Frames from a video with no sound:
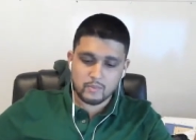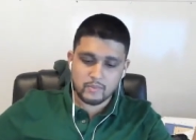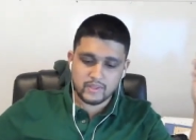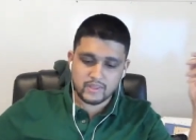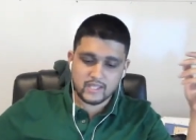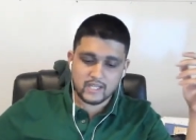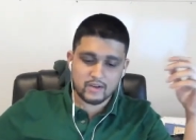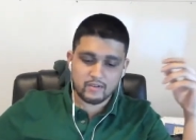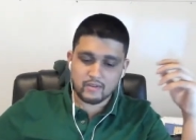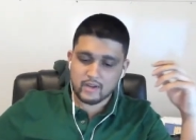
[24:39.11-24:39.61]
But
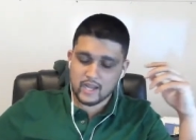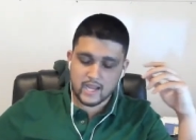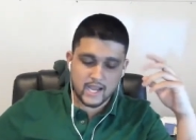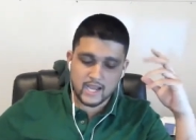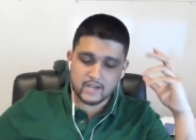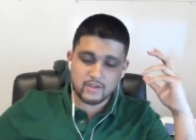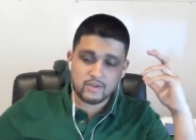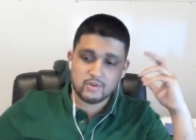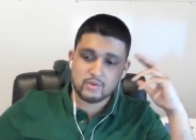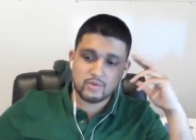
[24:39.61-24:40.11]
then I,
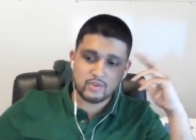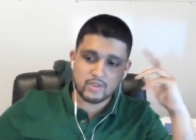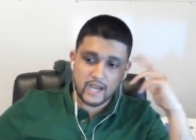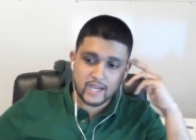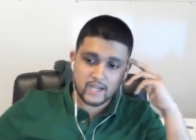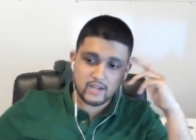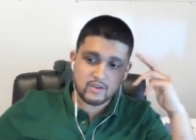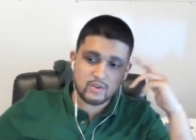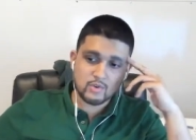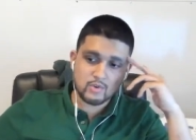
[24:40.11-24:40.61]
I knew
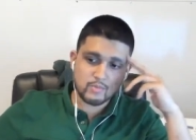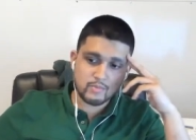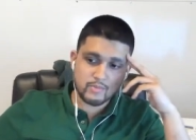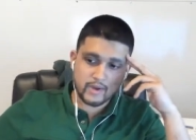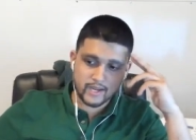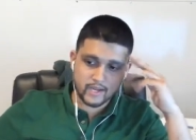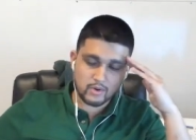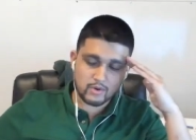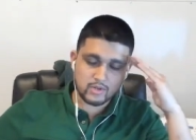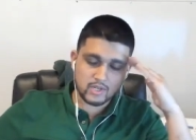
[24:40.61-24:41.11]
I knew
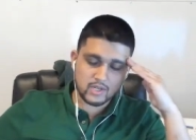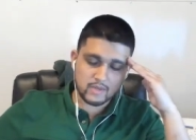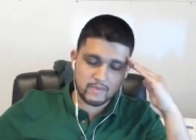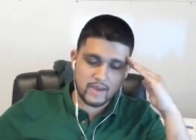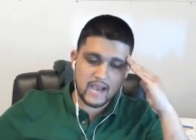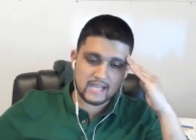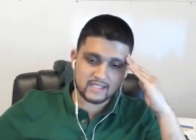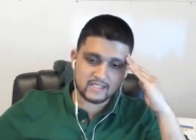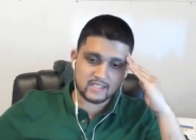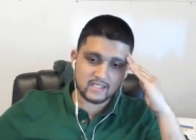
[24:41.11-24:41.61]
my own
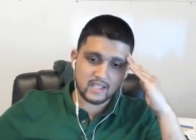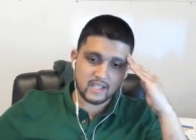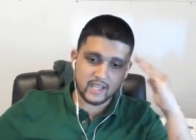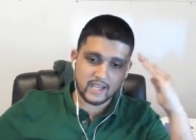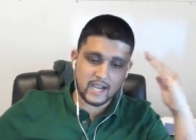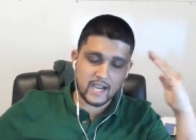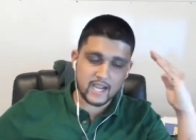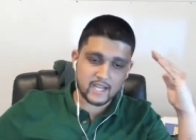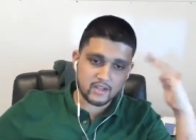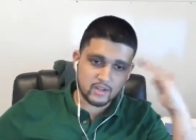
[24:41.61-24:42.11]
capacity.
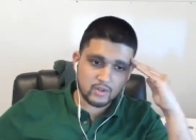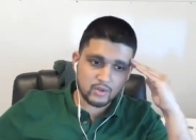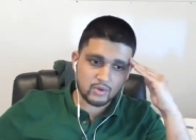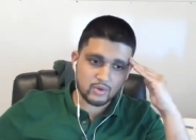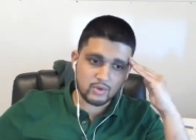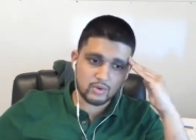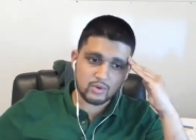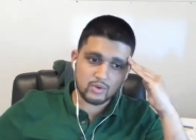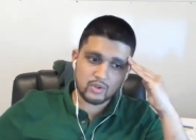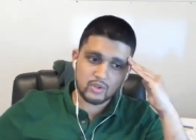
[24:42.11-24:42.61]
Like I
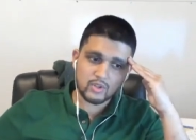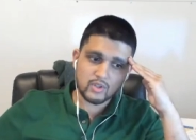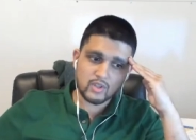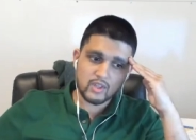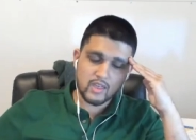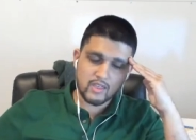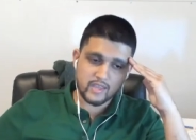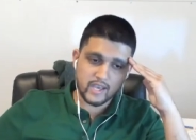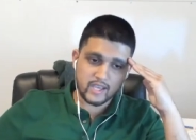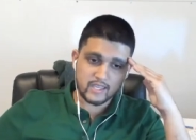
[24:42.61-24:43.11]
knew
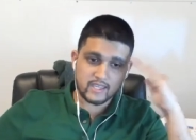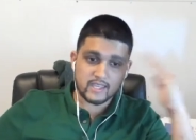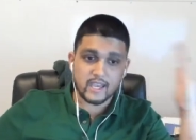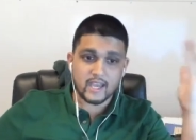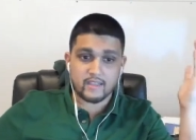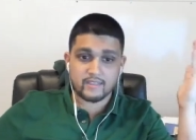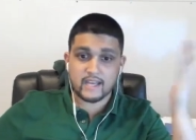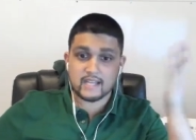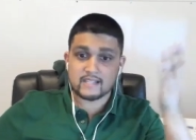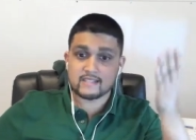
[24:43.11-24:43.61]
that,
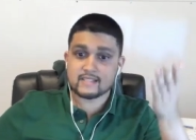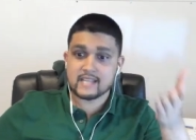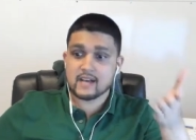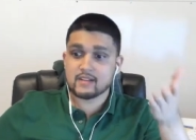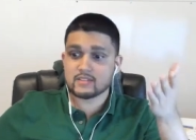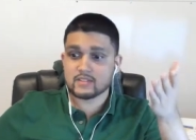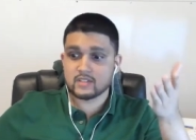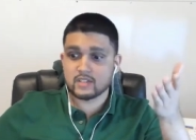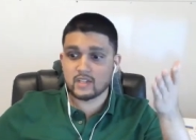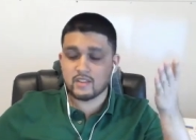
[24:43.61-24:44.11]
yeah, that
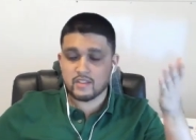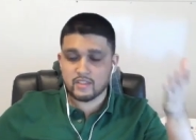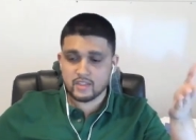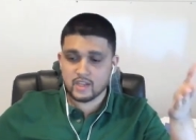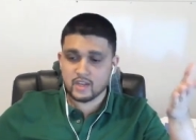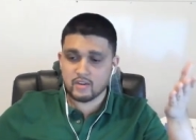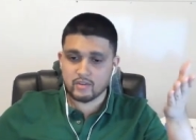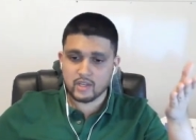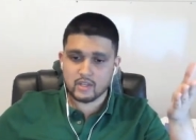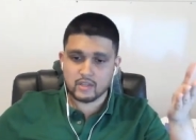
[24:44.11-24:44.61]
sounds good in
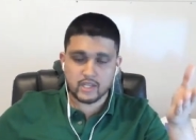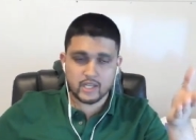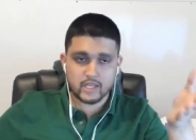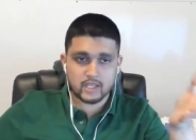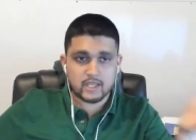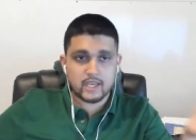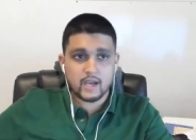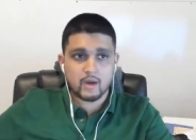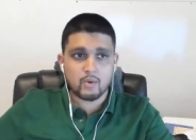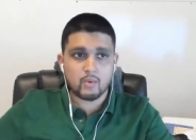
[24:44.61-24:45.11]
theory.
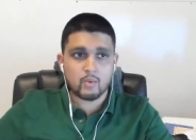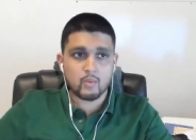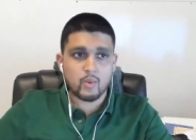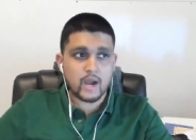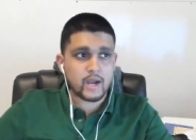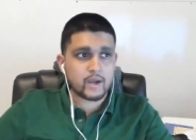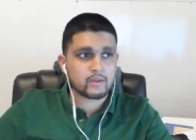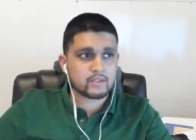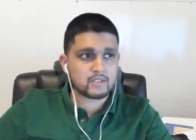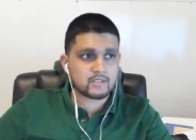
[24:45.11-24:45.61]
Like, yeah,
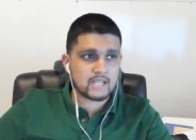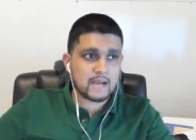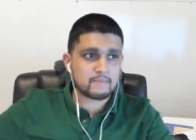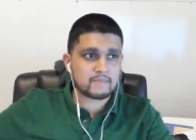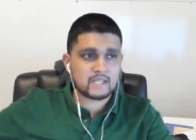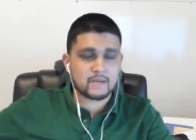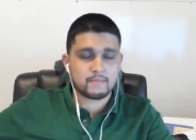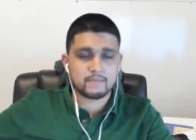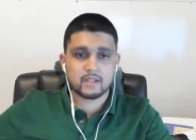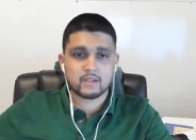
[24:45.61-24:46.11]
why stop
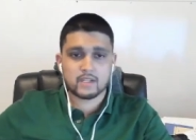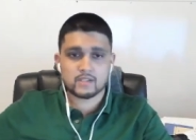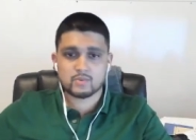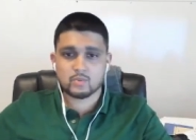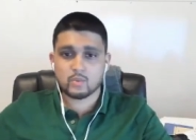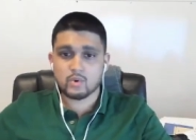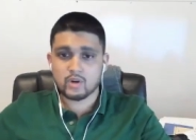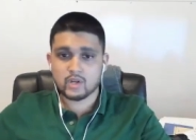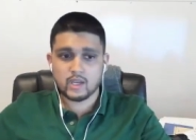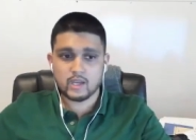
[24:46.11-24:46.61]
something that's
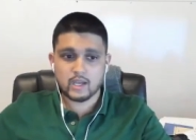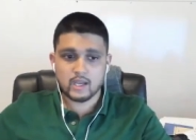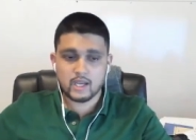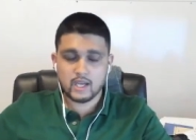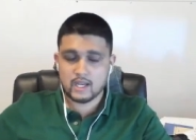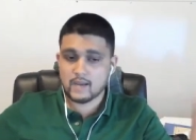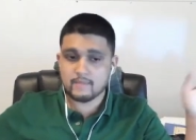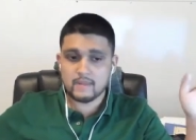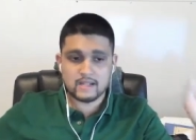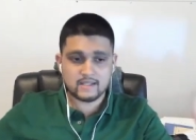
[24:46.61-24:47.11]
working?
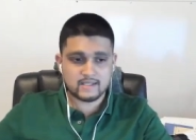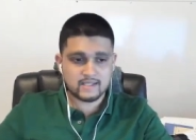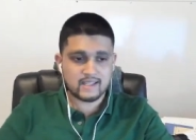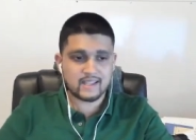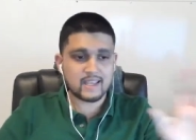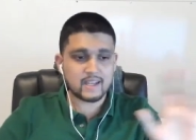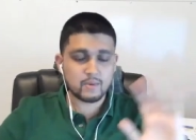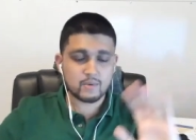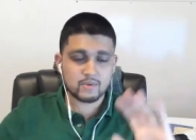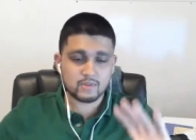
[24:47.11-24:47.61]
And I'm not
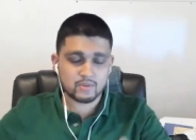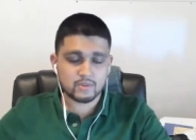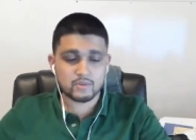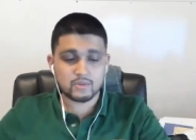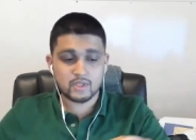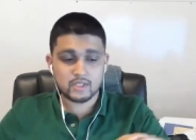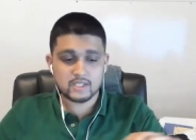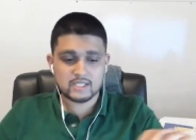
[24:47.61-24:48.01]
telling anyone to do this.